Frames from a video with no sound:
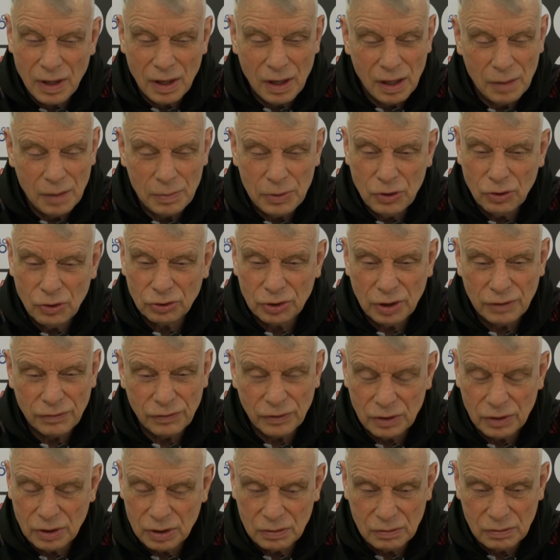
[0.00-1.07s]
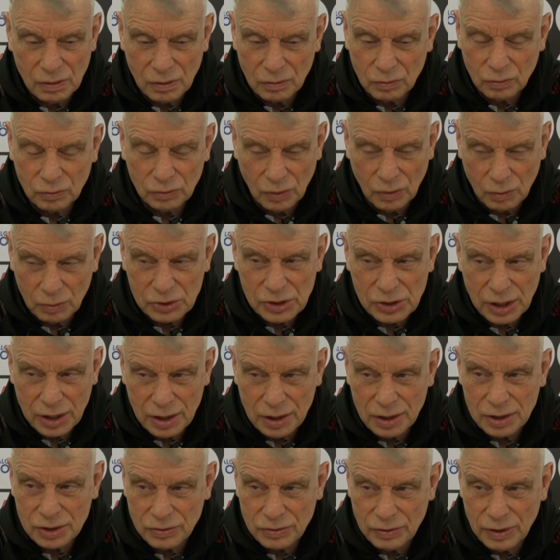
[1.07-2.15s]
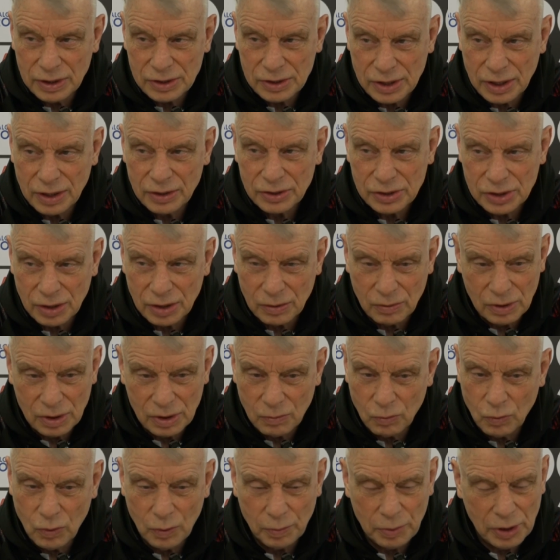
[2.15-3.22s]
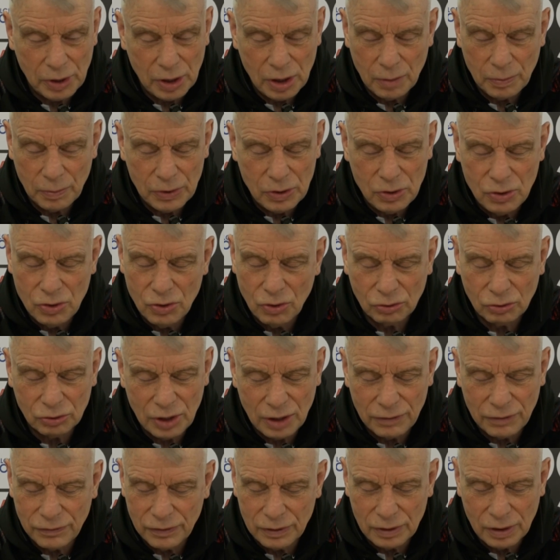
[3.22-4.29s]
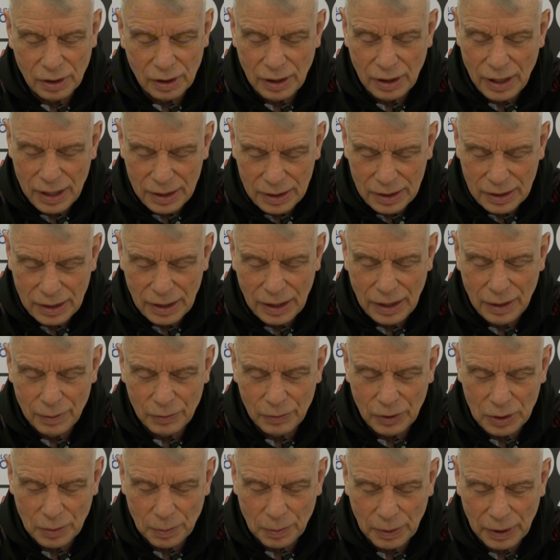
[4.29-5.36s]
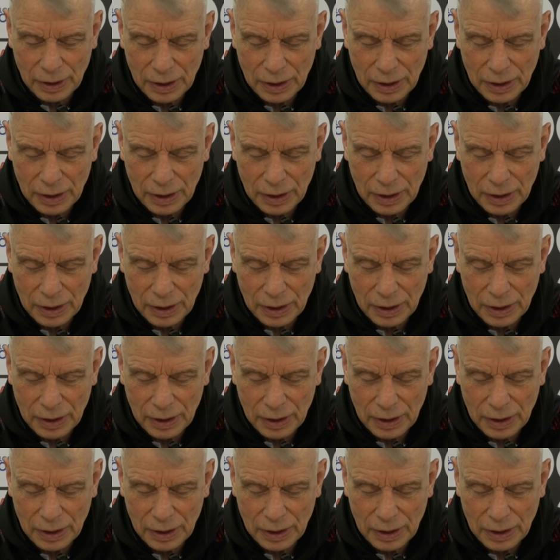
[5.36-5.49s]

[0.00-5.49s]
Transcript: There'd be no different. No, we're taking this really seriously. It'll be no different than any game that you play